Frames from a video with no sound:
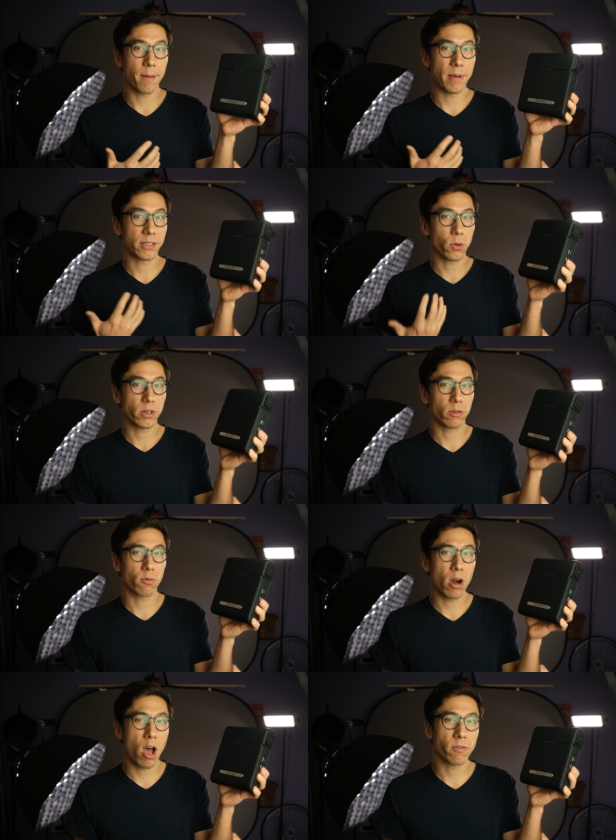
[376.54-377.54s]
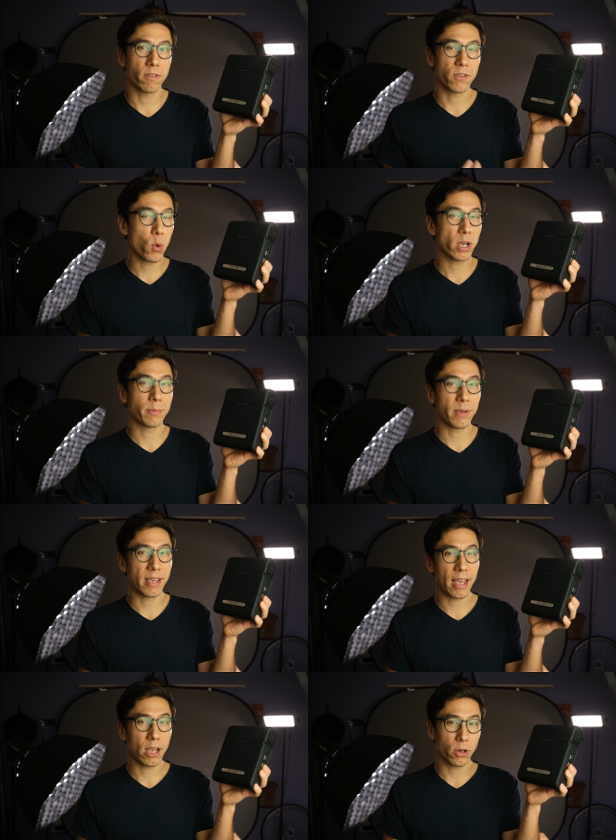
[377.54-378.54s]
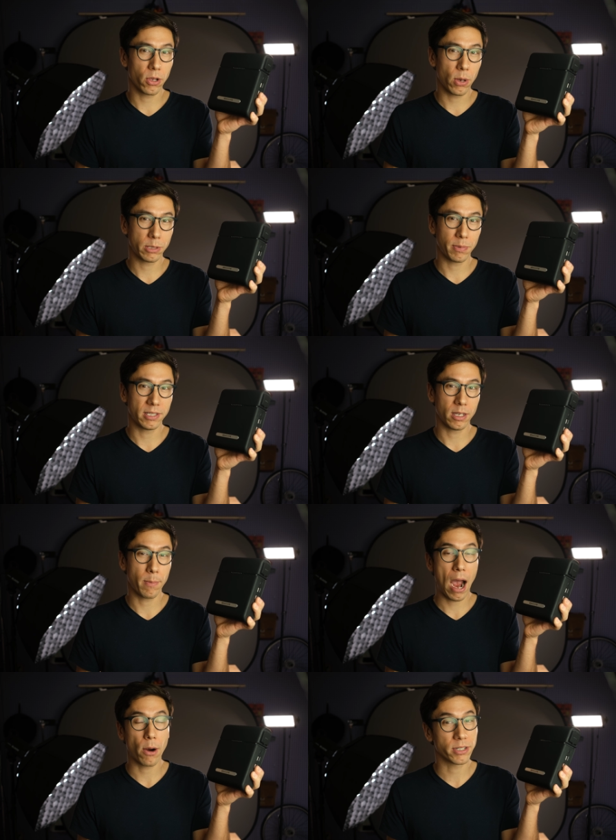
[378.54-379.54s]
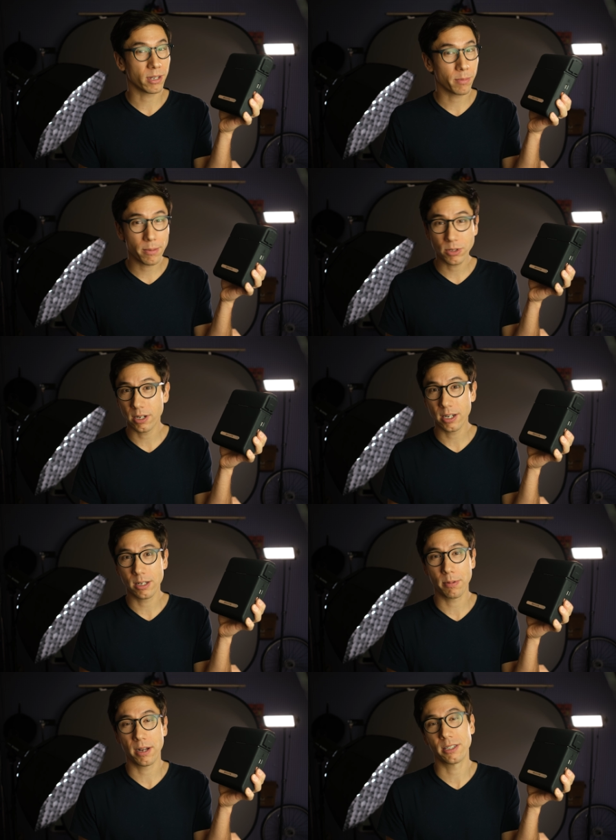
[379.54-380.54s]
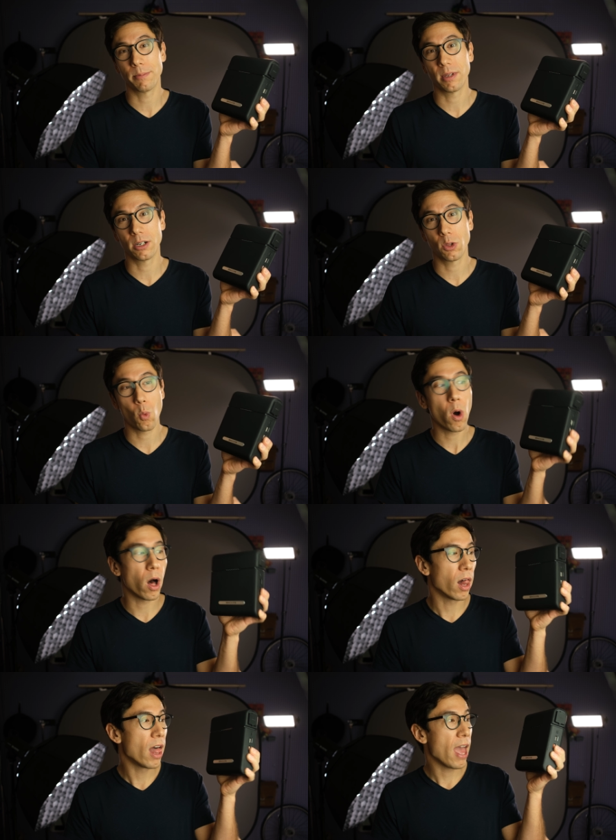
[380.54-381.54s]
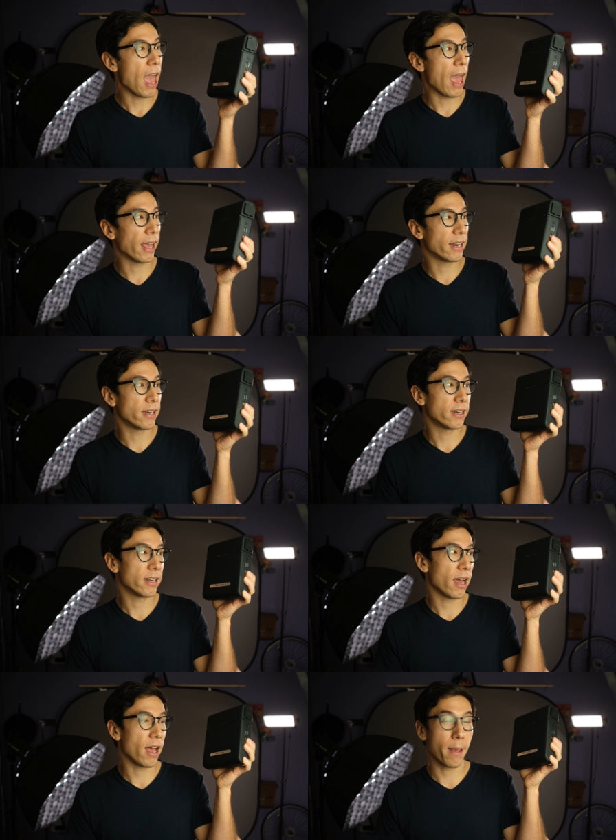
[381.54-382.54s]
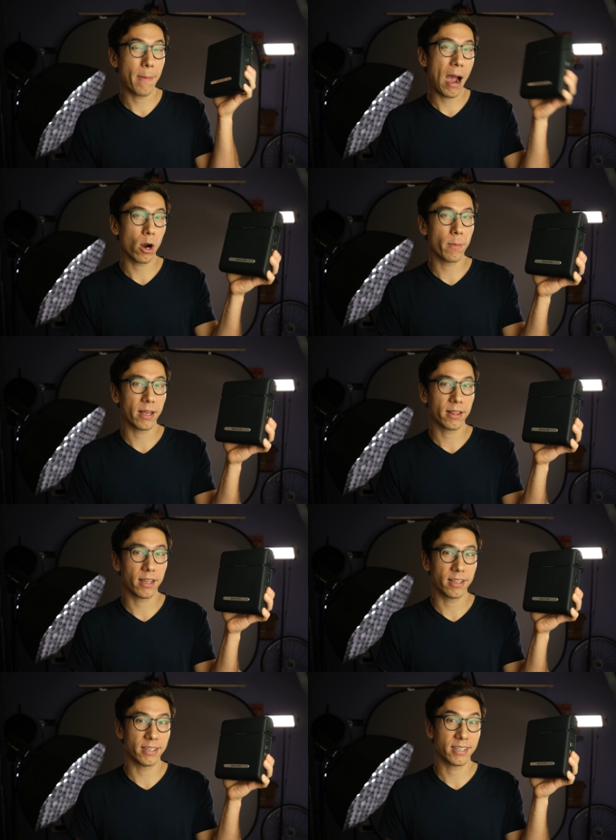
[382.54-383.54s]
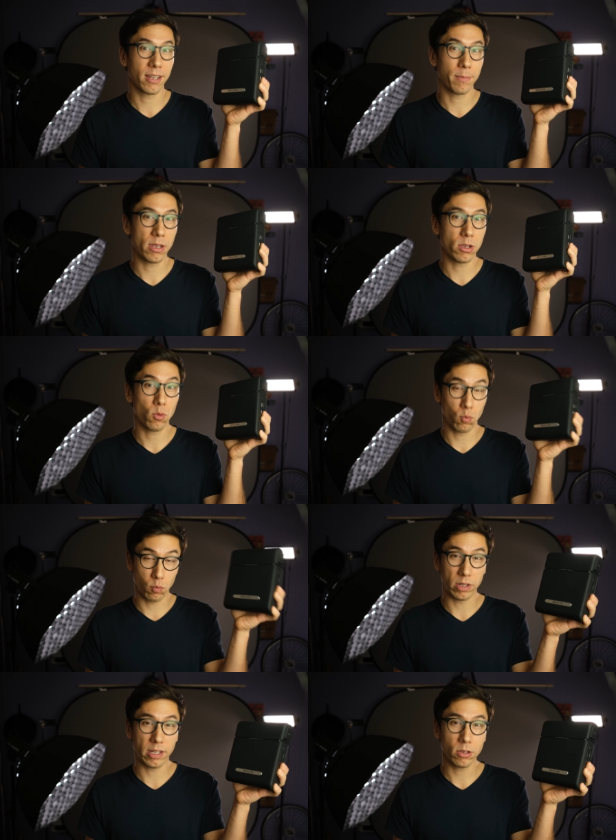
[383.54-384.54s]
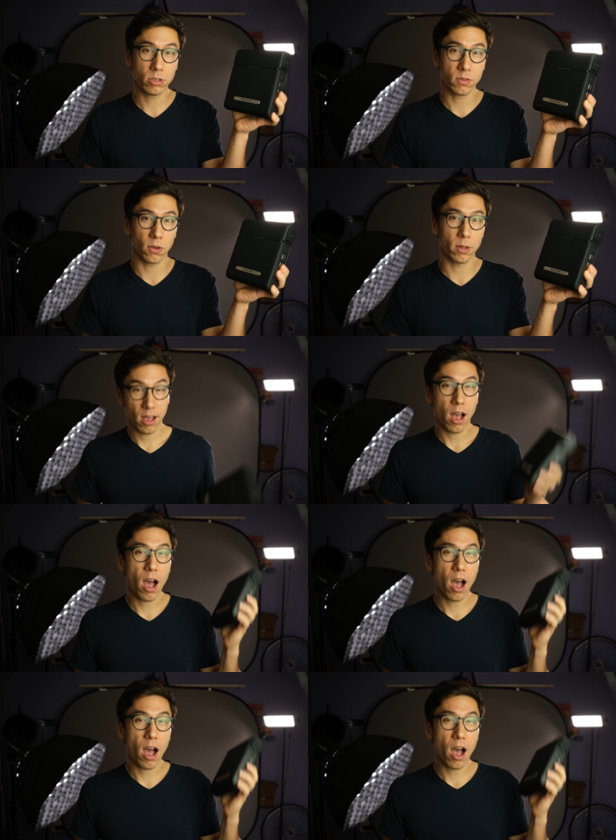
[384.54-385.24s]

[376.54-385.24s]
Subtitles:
is going to run off of USB-A or USB-C power. Sometimes you're going to need to plug something into the wall, and a power bank like this could be really useful.